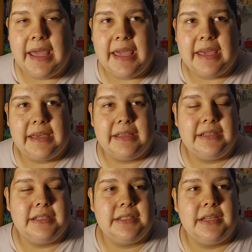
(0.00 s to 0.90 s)

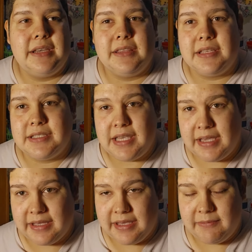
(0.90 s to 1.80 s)
And the
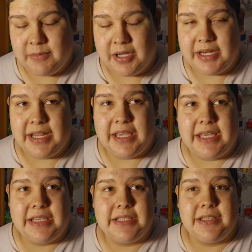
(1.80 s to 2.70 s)
second one
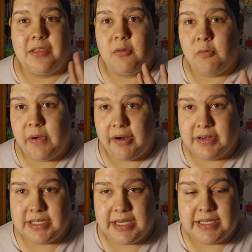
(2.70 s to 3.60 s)
is the
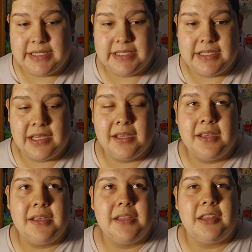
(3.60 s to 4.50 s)
wear test.
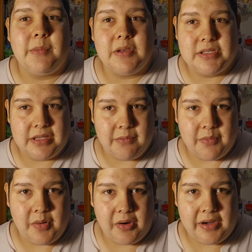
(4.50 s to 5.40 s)
The most
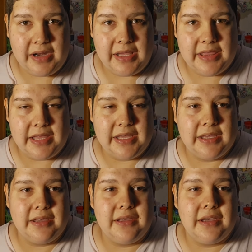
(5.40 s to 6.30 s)
important, I
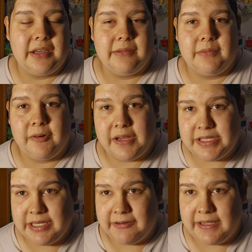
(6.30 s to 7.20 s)
think,
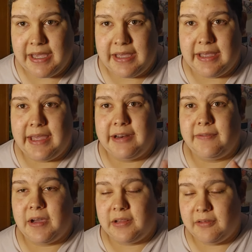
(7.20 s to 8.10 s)
criteria out
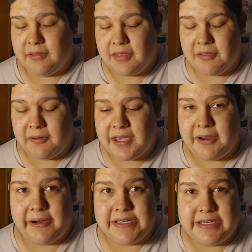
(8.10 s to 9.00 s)
of all of the 3
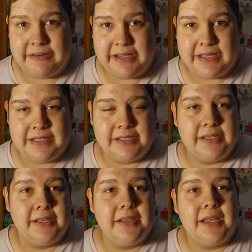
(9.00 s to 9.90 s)
criterias.
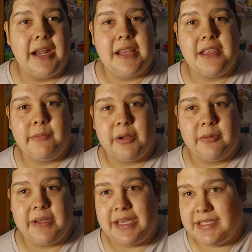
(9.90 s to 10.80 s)
And then number
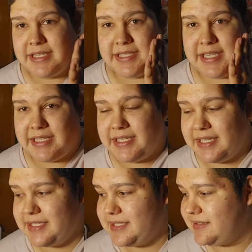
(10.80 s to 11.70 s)
3 is the stick
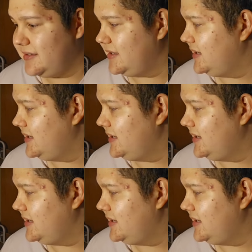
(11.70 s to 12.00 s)
test.